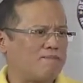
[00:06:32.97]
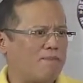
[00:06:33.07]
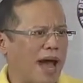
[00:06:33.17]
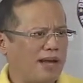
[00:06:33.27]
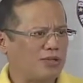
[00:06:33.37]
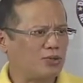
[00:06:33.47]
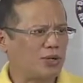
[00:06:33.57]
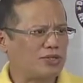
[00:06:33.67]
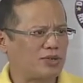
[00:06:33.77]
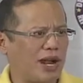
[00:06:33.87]
back to
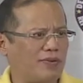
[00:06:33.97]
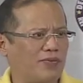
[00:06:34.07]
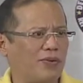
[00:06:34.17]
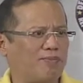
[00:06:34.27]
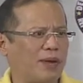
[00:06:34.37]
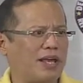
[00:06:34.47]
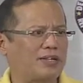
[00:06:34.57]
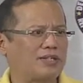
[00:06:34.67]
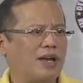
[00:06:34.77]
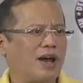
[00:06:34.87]
its rightful
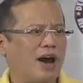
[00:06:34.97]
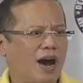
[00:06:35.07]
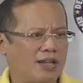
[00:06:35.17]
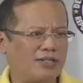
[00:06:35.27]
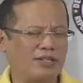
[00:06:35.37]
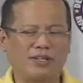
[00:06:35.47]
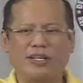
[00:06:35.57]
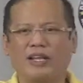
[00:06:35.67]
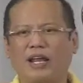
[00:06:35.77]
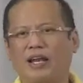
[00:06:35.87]
place under the
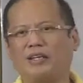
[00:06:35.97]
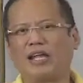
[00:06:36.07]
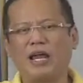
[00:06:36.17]
daylight.